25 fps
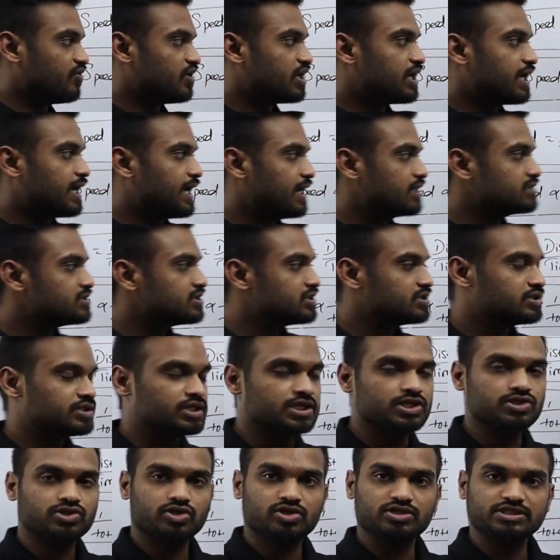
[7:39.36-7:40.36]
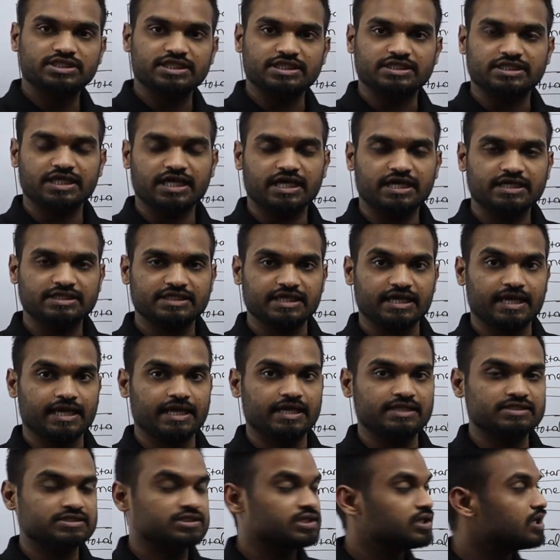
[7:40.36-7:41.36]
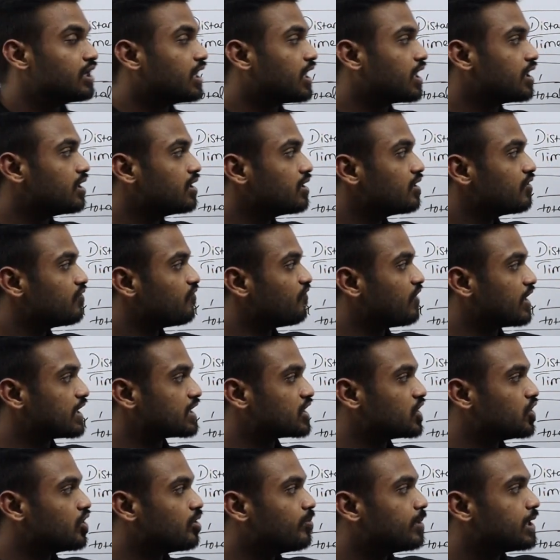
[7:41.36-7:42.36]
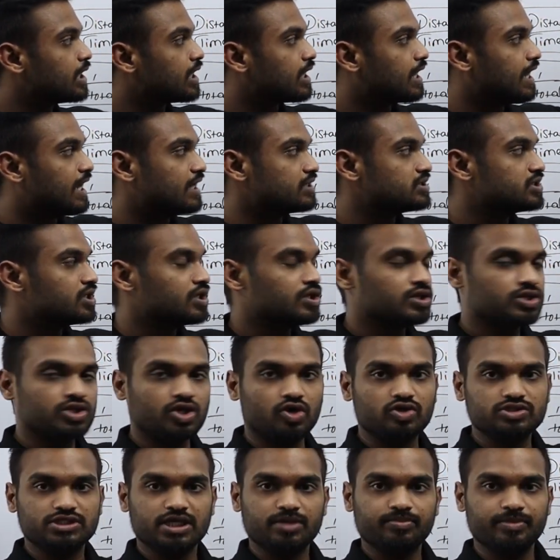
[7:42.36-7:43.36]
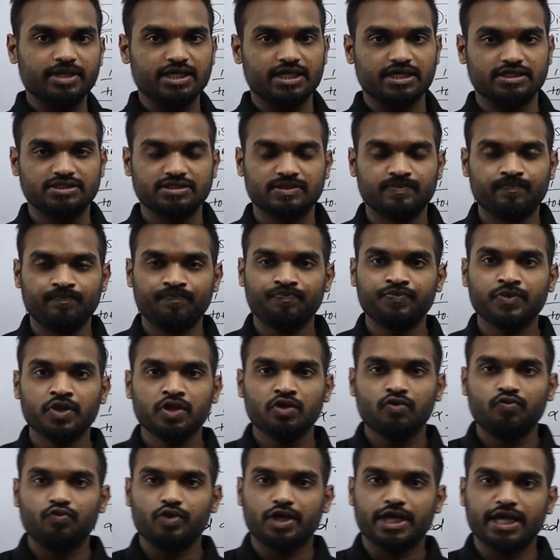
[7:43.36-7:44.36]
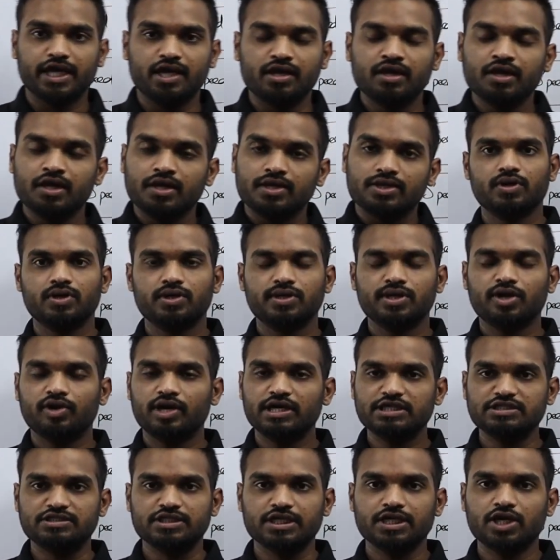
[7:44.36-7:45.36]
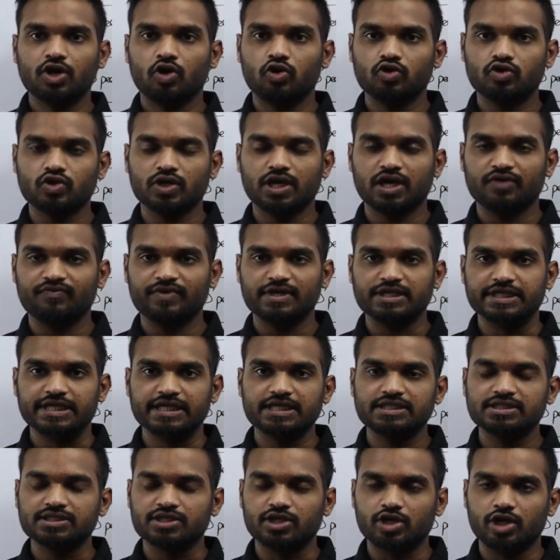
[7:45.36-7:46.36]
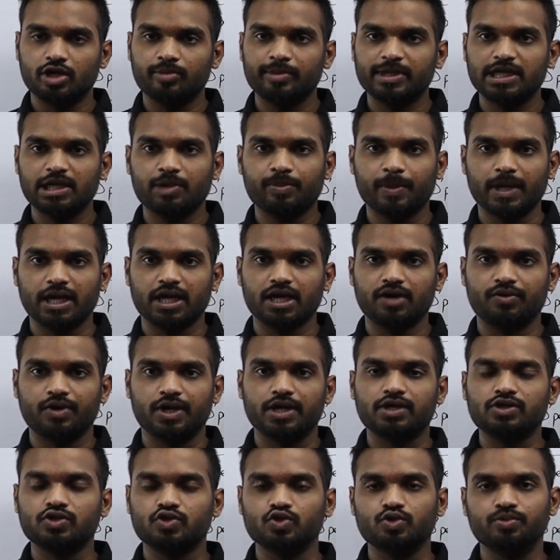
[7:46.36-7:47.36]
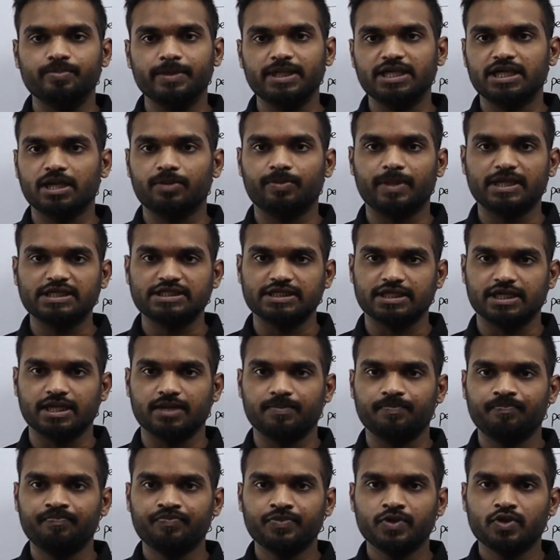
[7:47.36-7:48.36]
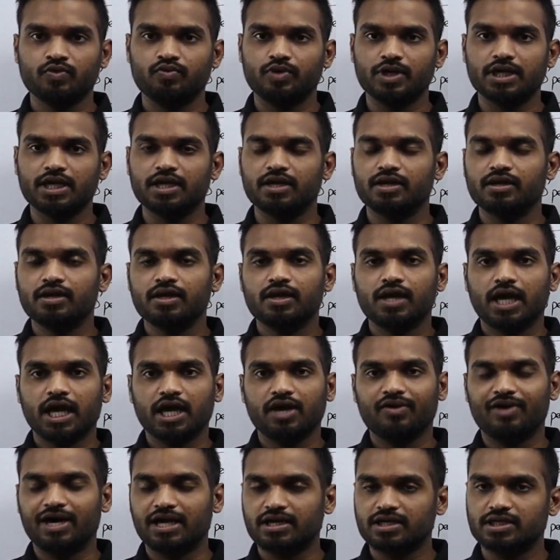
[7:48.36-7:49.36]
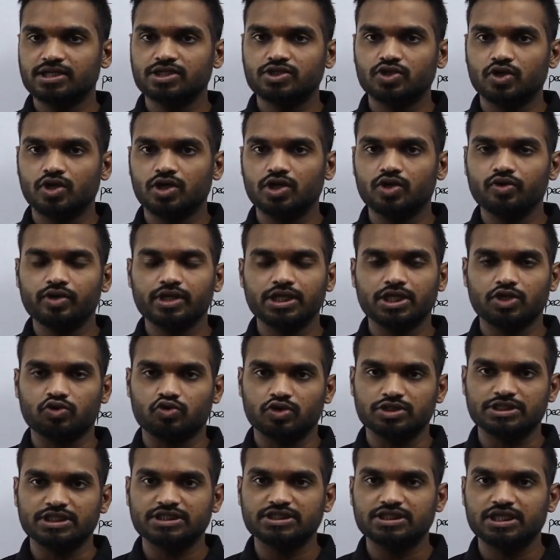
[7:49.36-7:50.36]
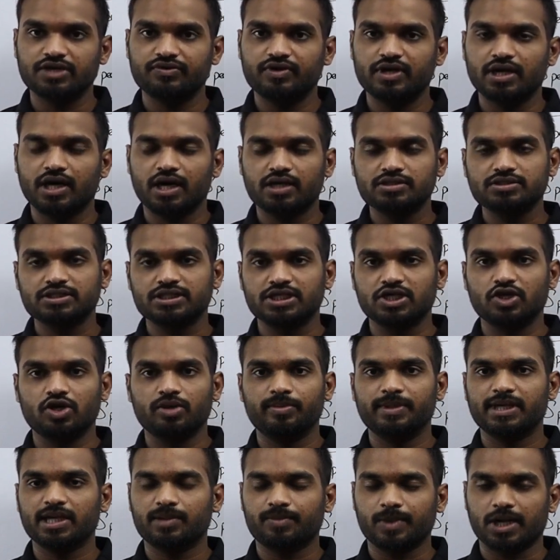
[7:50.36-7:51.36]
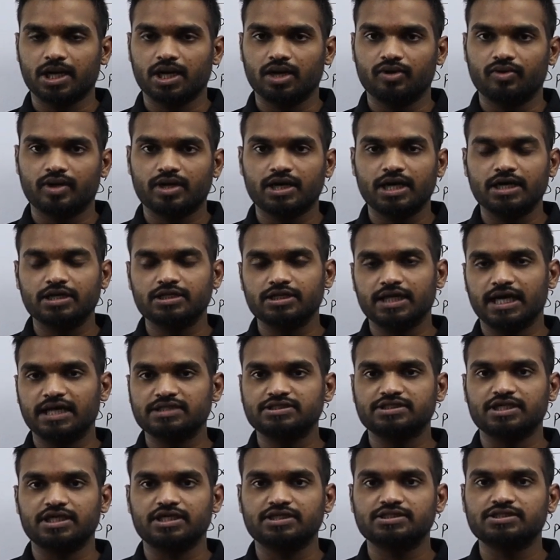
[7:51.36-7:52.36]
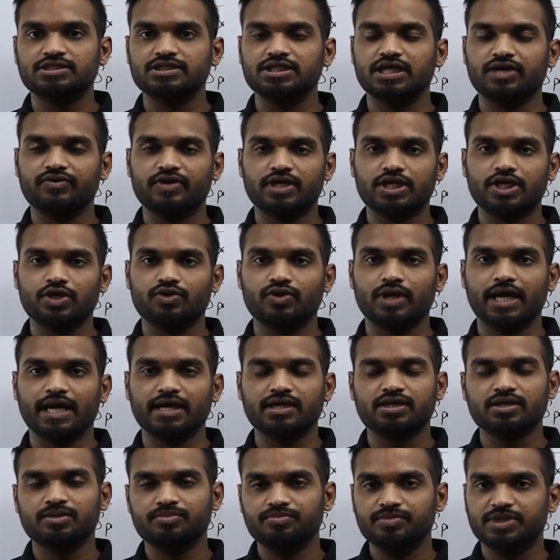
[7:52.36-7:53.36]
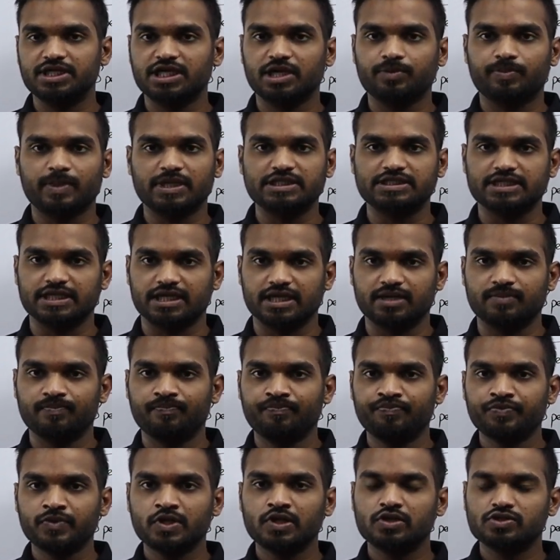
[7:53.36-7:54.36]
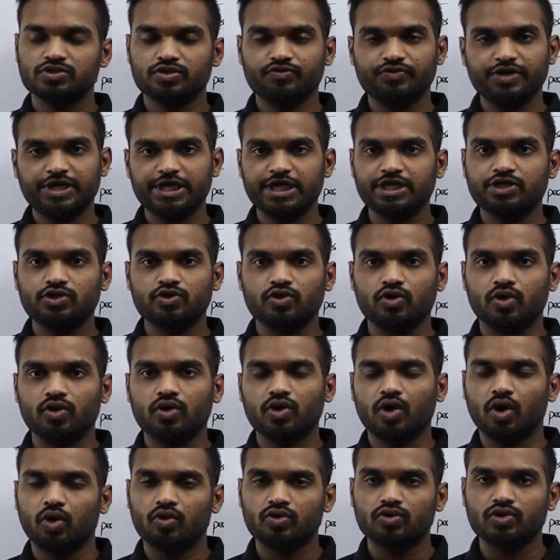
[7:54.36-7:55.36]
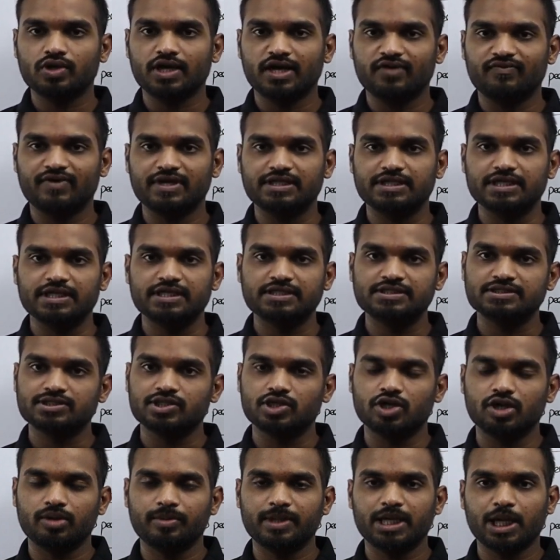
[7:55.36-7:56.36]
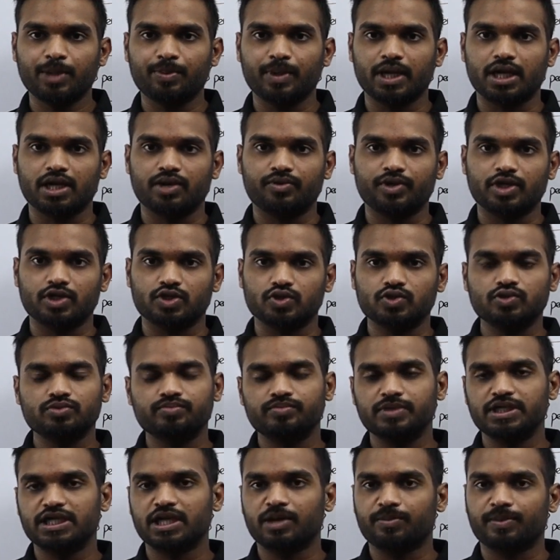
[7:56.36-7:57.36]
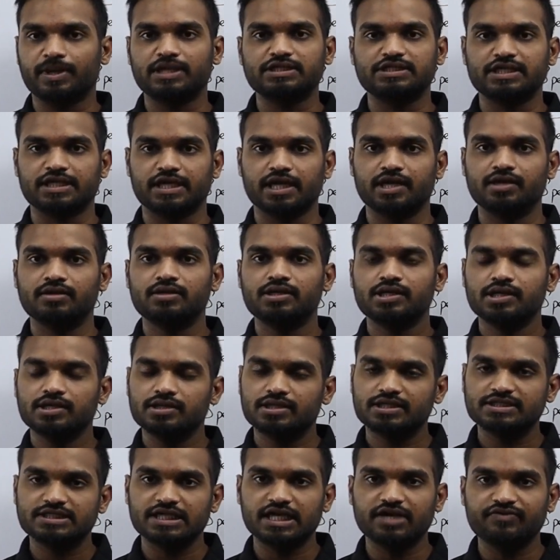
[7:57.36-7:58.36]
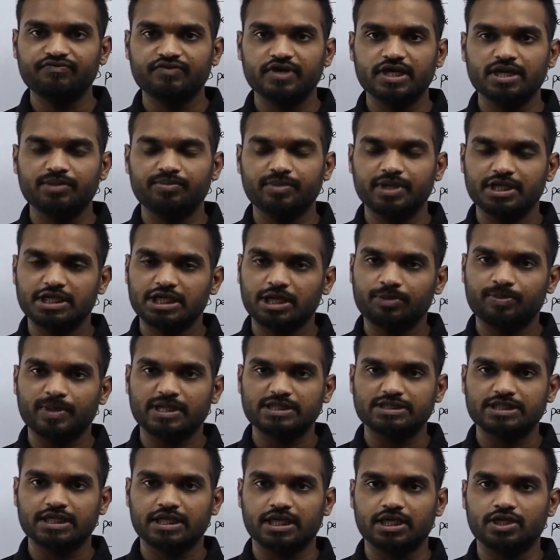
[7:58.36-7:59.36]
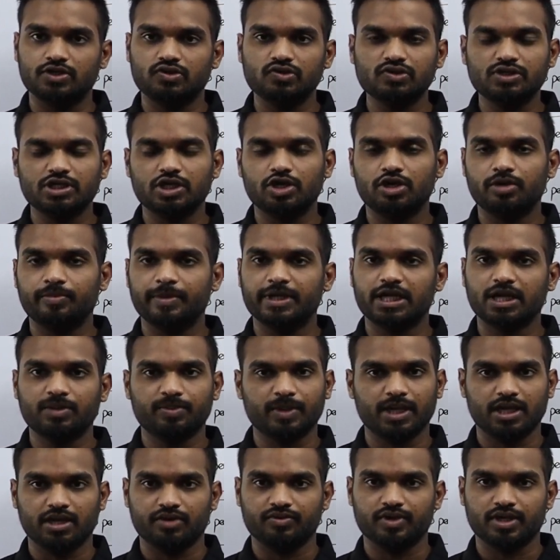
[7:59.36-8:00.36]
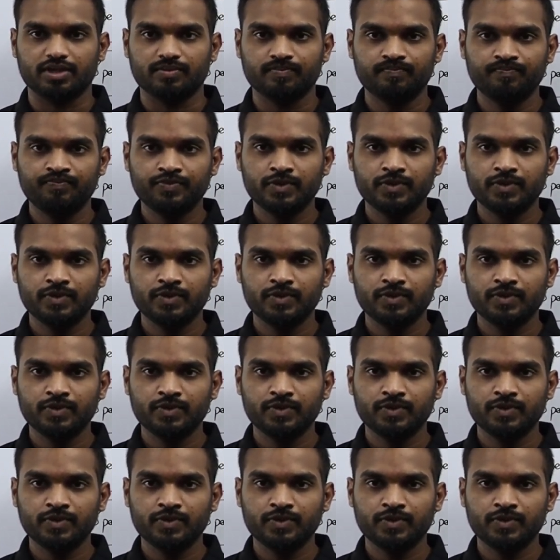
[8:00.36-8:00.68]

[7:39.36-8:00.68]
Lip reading: hour has 3600 seconds and 1 kilometer has 1000 meters. Okay. Now, let's see how to convert this kilometer per hour to meter per second. Okay. I have already told you in the questions they will ask kilometer per hour and in the answers they will give like meter per second. So we need to know how to convert this kilometer per hour to meter per second. In the same way, meter per second to kilometer per hour.